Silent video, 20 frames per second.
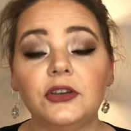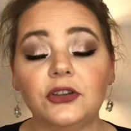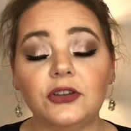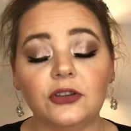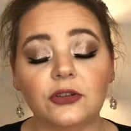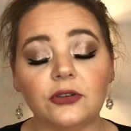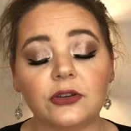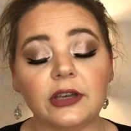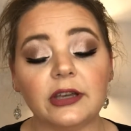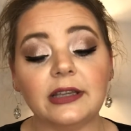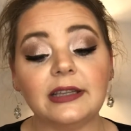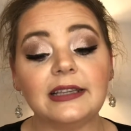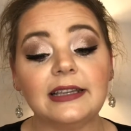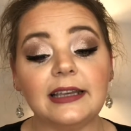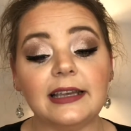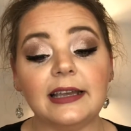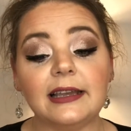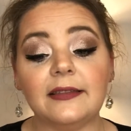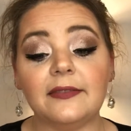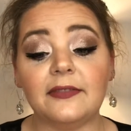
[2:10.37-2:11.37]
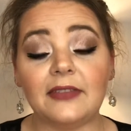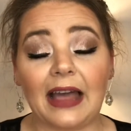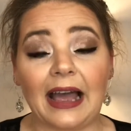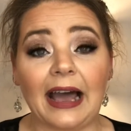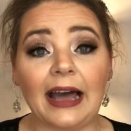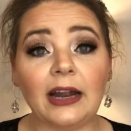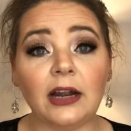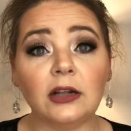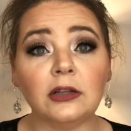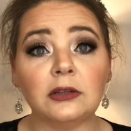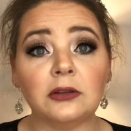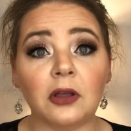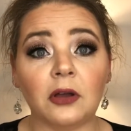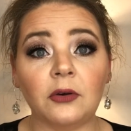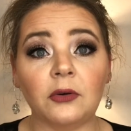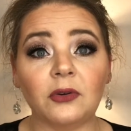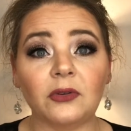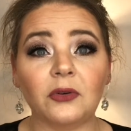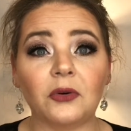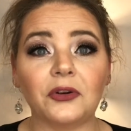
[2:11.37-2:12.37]
You can get that
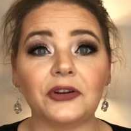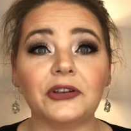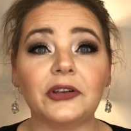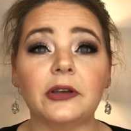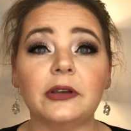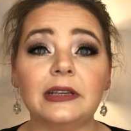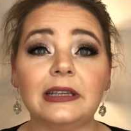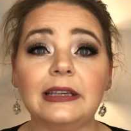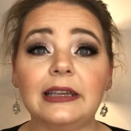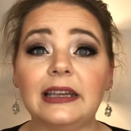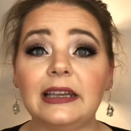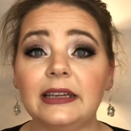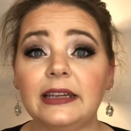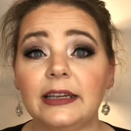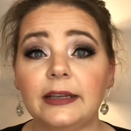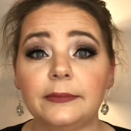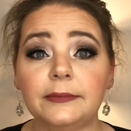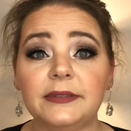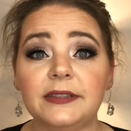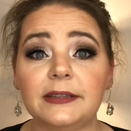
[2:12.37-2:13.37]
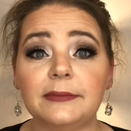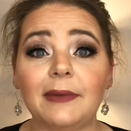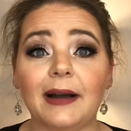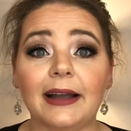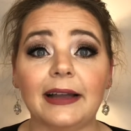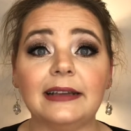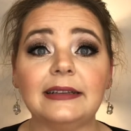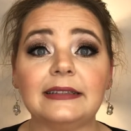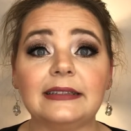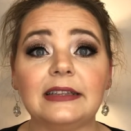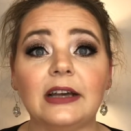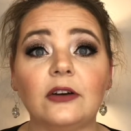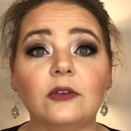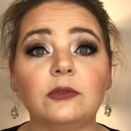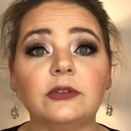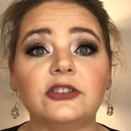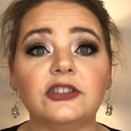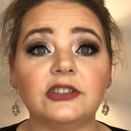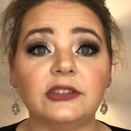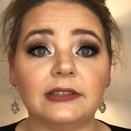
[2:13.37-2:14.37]
alone, or you can get Ipsy by itself,
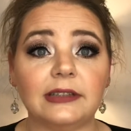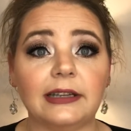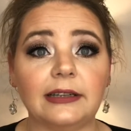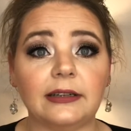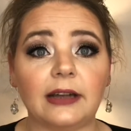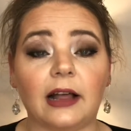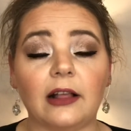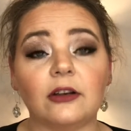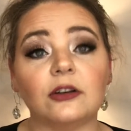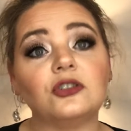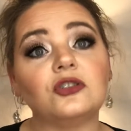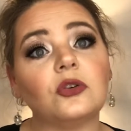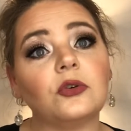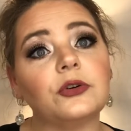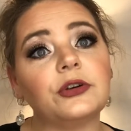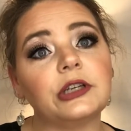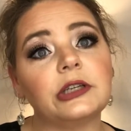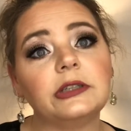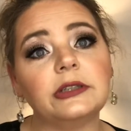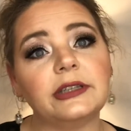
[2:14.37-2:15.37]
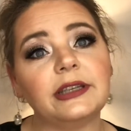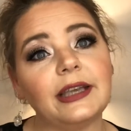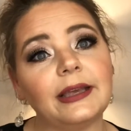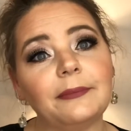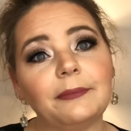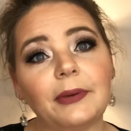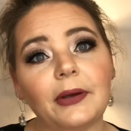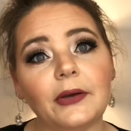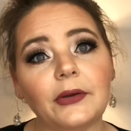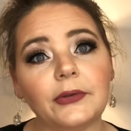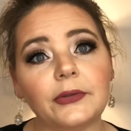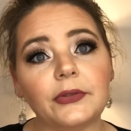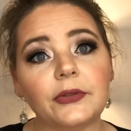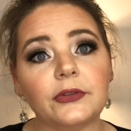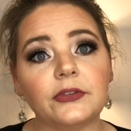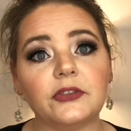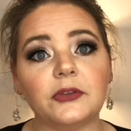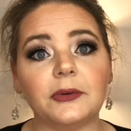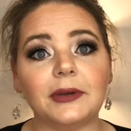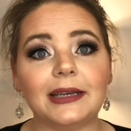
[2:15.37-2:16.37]
which is $10, or you can get
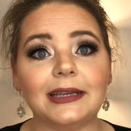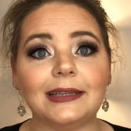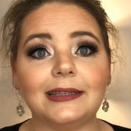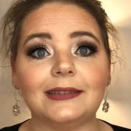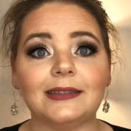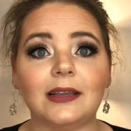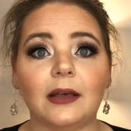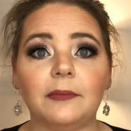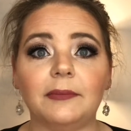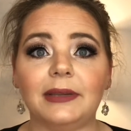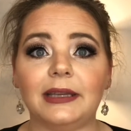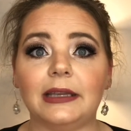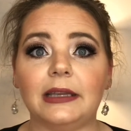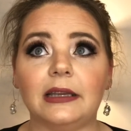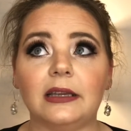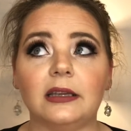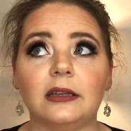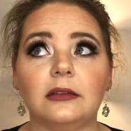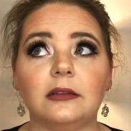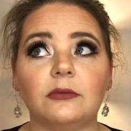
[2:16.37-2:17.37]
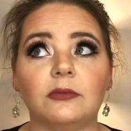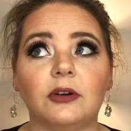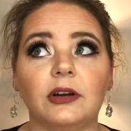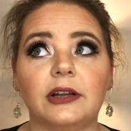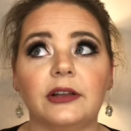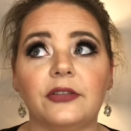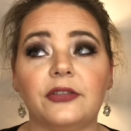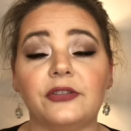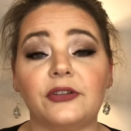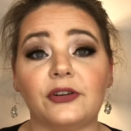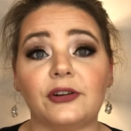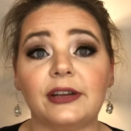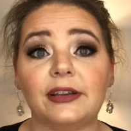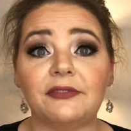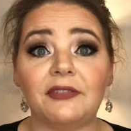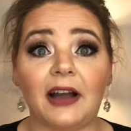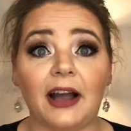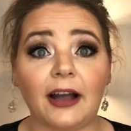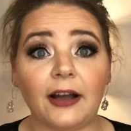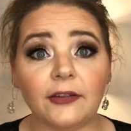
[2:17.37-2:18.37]
both. So it ends up being, what,
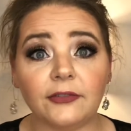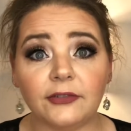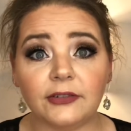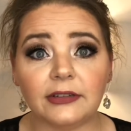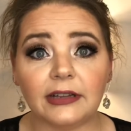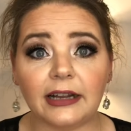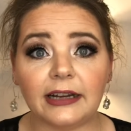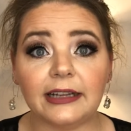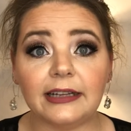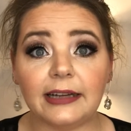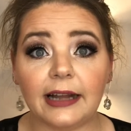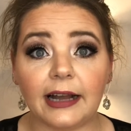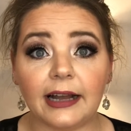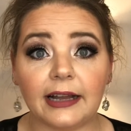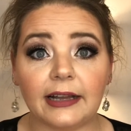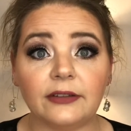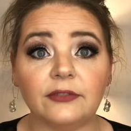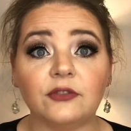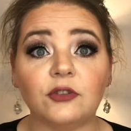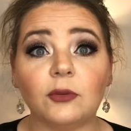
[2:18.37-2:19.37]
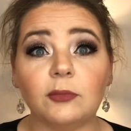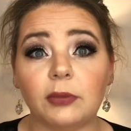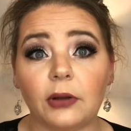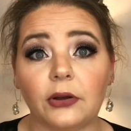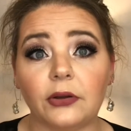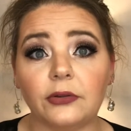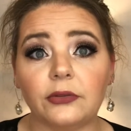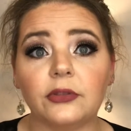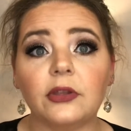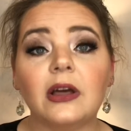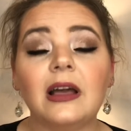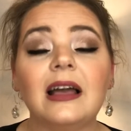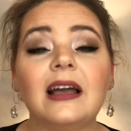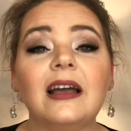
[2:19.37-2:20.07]
$35.99 for both.